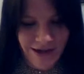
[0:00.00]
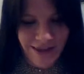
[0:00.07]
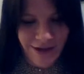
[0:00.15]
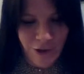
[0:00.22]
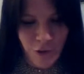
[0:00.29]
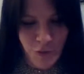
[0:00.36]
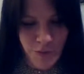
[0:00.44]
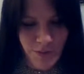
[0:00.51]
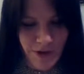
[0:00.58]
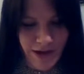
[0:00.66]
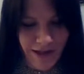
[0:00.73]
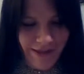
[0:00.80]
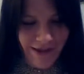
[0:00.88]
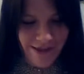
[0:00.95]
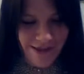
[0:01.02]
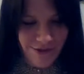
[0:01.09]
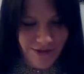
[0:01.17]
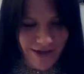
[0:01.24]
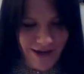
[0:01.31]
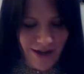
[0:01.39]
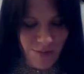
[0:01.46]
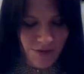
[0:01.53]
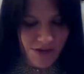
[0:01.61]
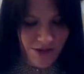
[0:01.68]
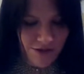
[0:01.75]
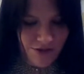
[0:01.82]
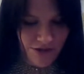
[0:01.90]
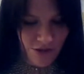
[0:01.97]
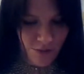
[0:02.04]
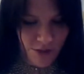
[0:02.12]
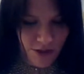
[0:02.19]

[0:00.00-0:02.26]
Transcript: I thought you were meaning like, don't let it happen to you too,